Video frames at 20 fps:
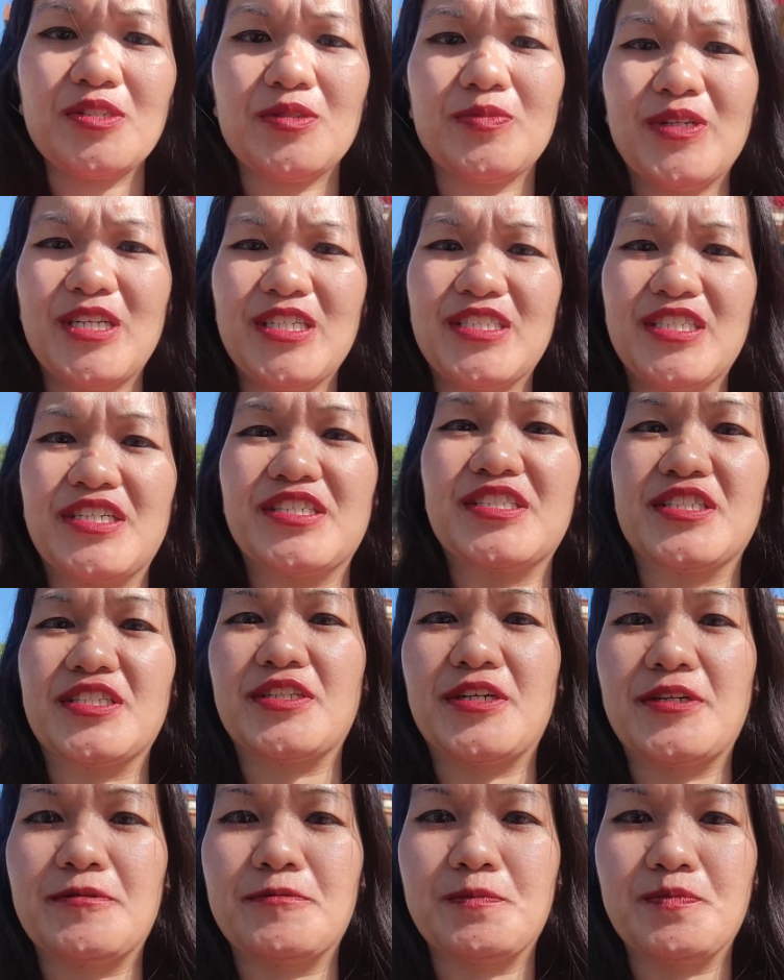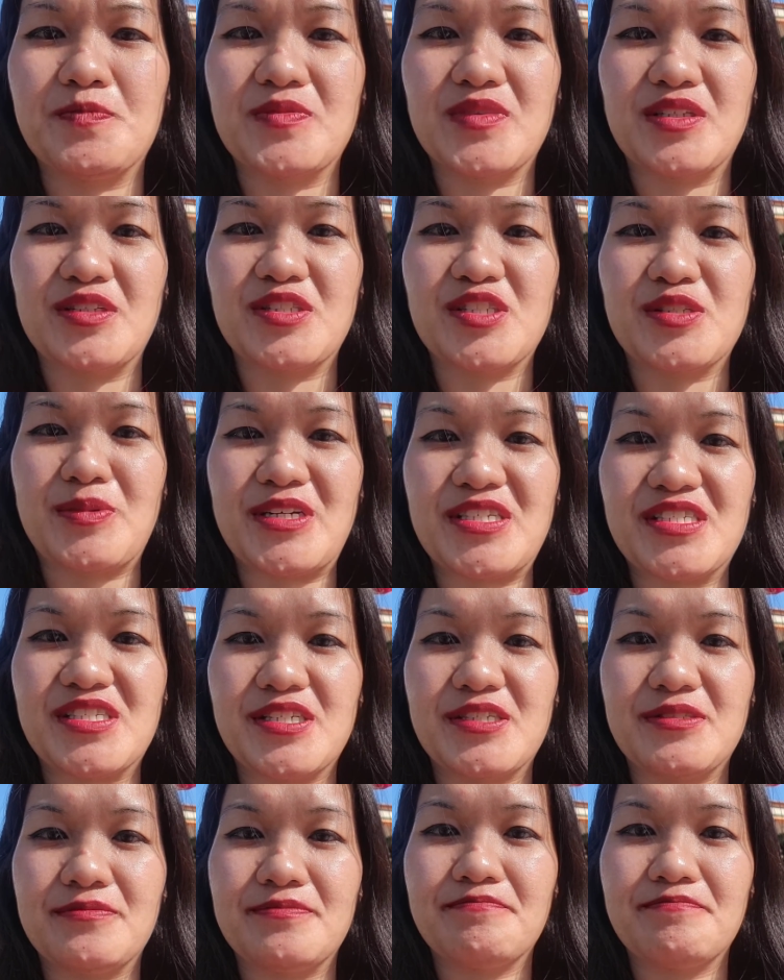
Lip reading: Pretty tasty though. A little spicy